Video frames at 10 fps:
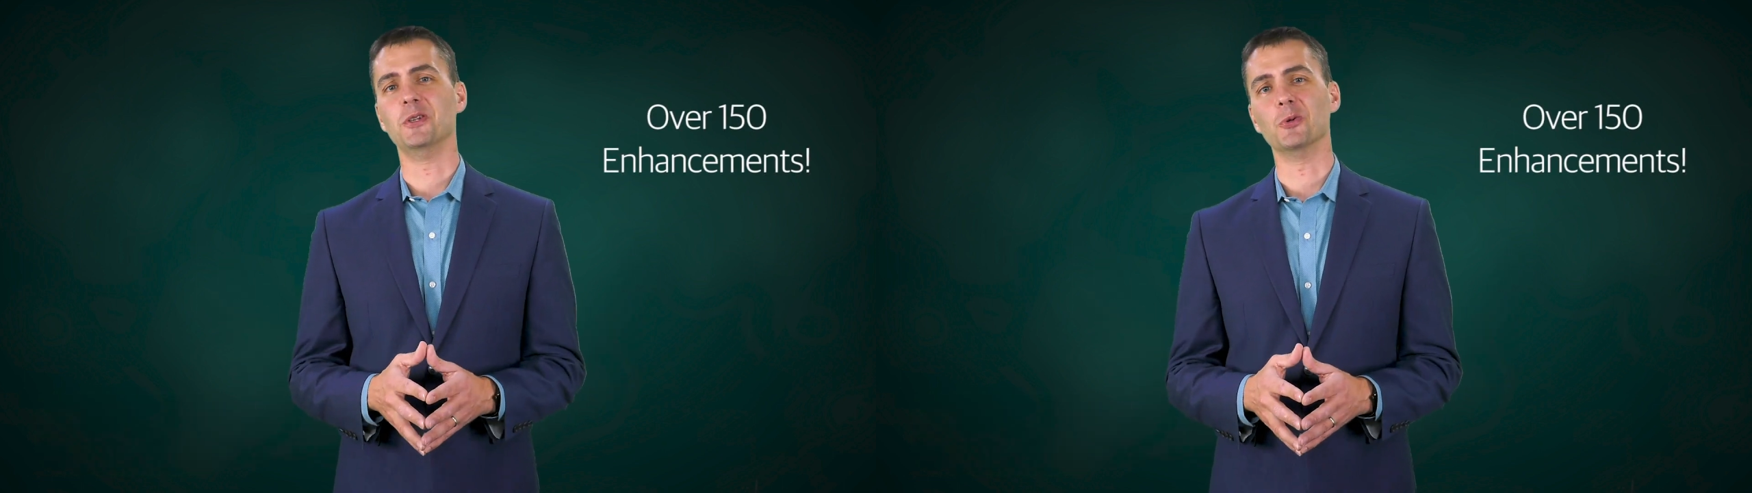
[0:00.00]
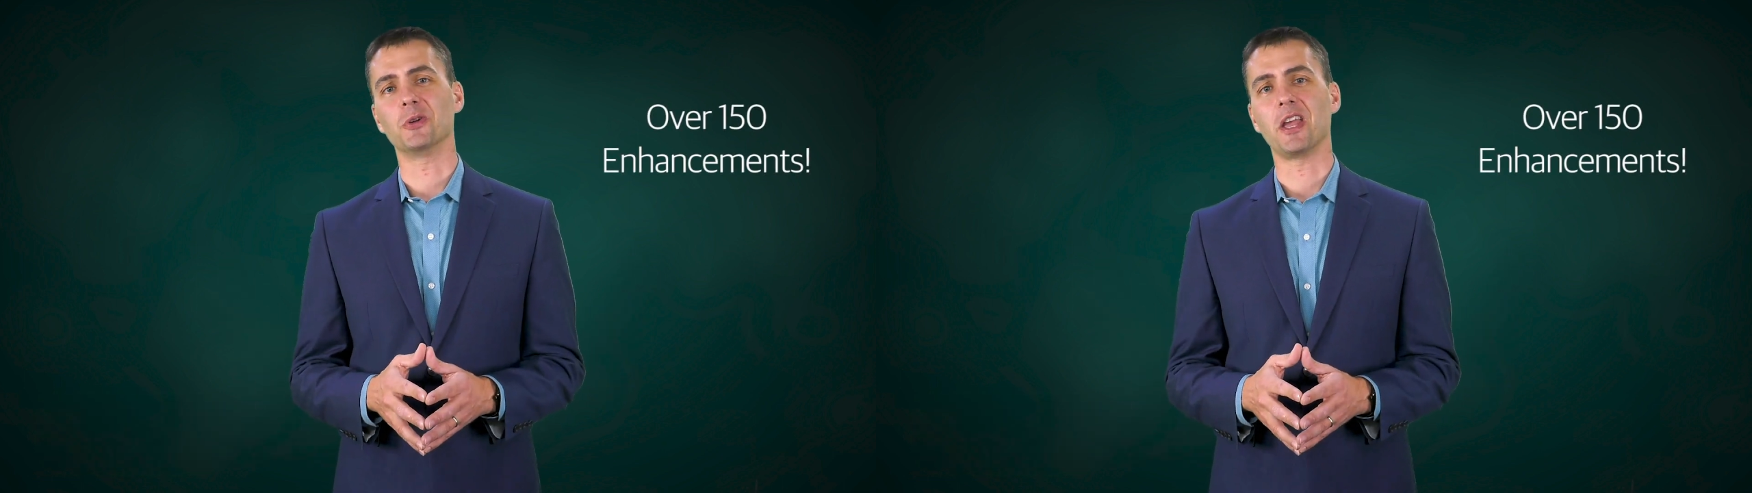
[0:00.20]

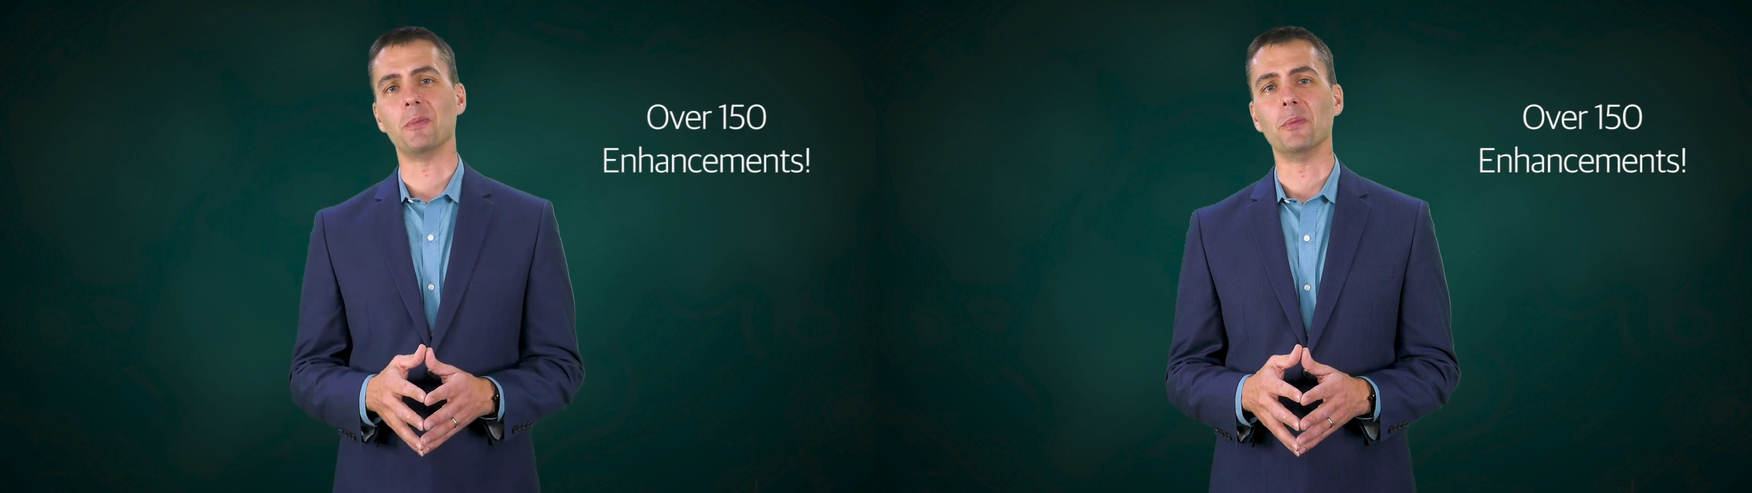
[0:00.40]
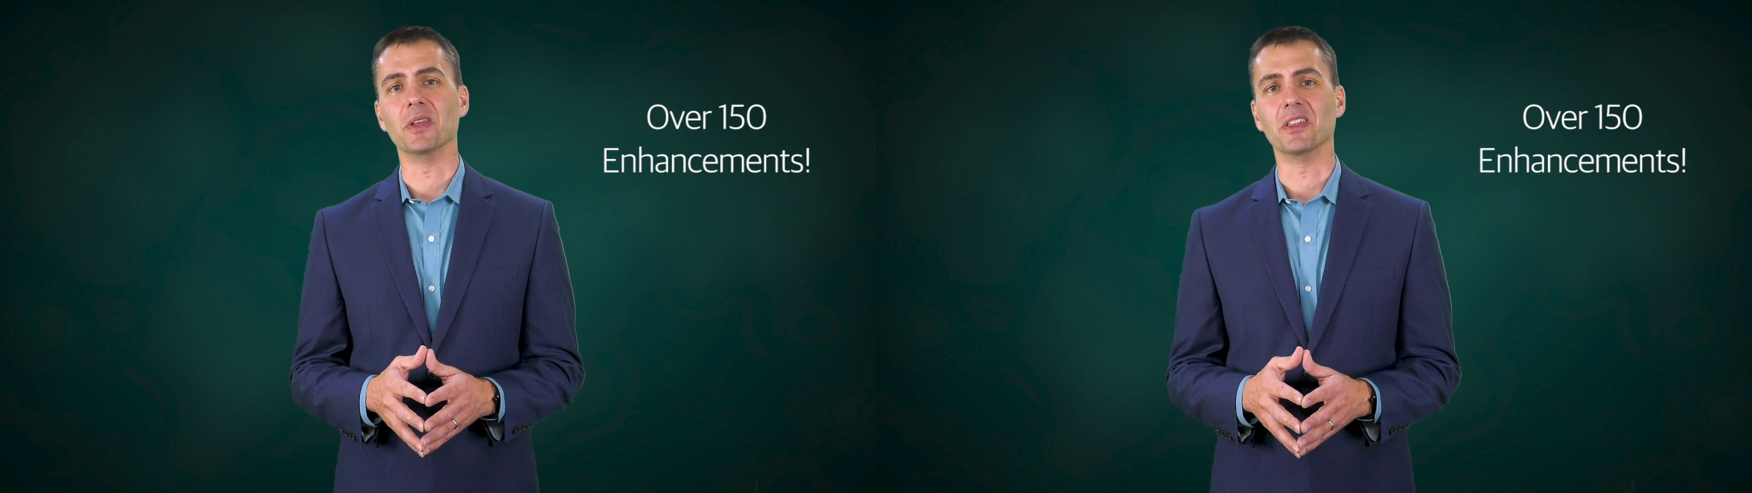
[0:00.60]
new
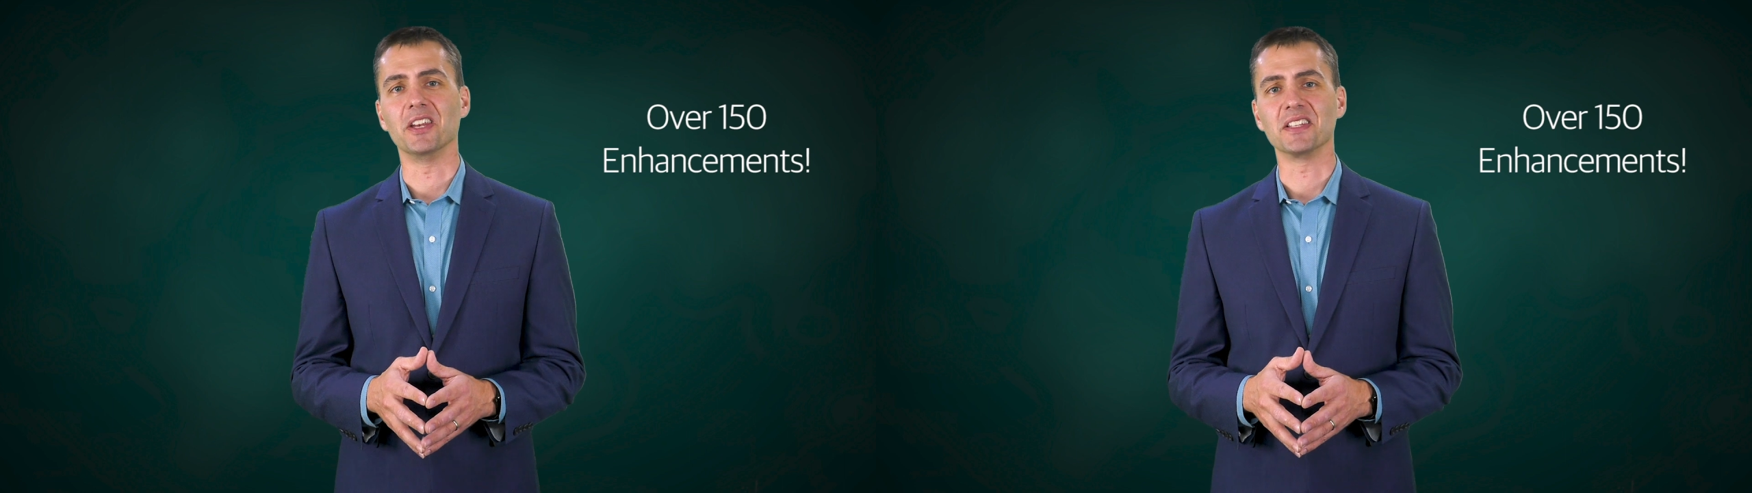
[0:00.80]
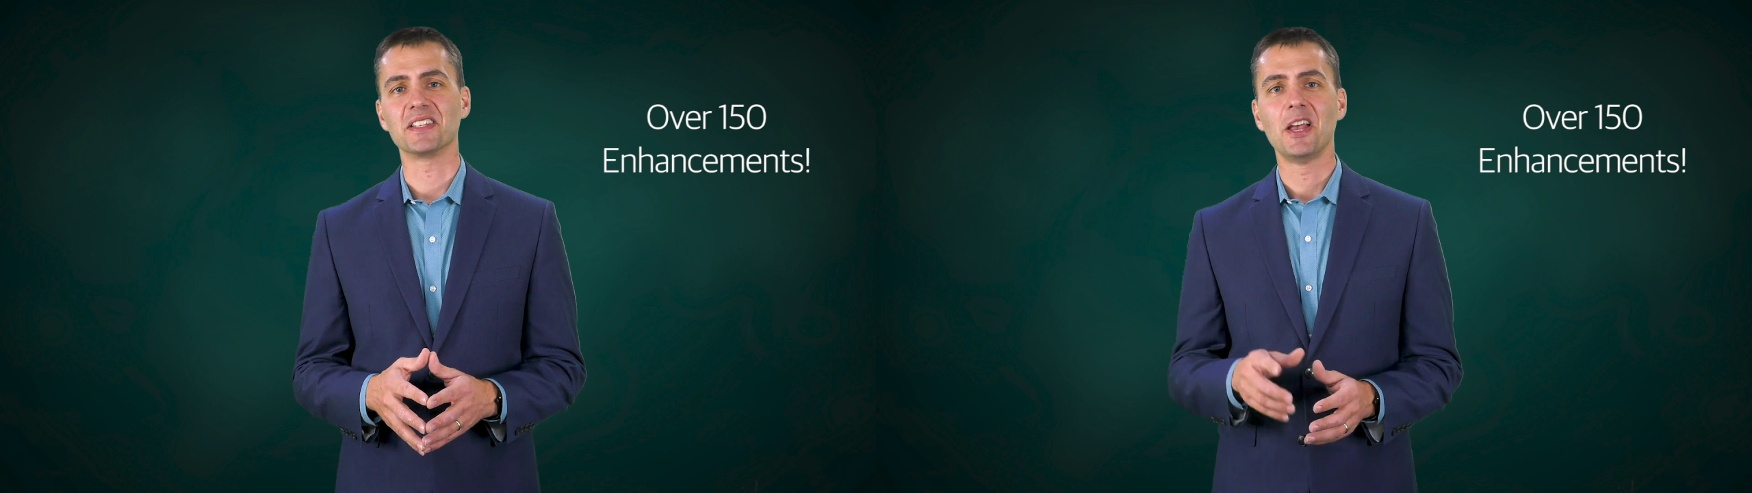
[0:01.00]

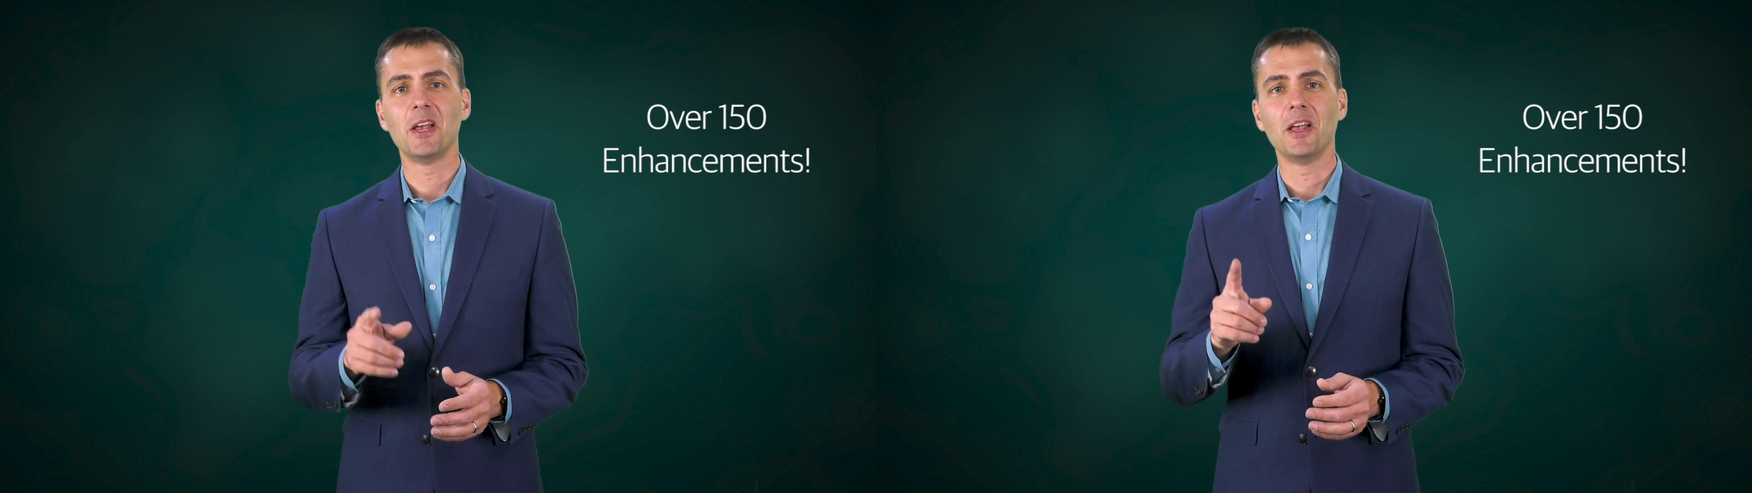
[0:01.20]
capabilities.